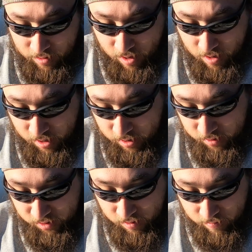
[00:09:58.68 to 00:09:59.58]
All All
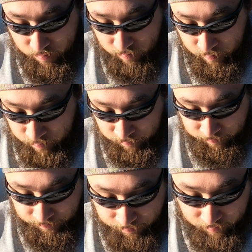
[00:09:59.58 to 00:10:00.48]
right, so
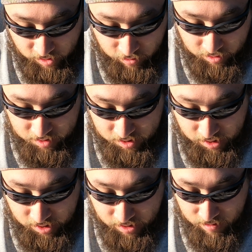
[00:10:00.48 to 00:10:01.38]
you can
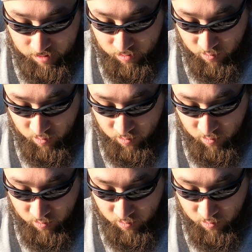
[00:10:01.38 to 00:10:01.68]
see here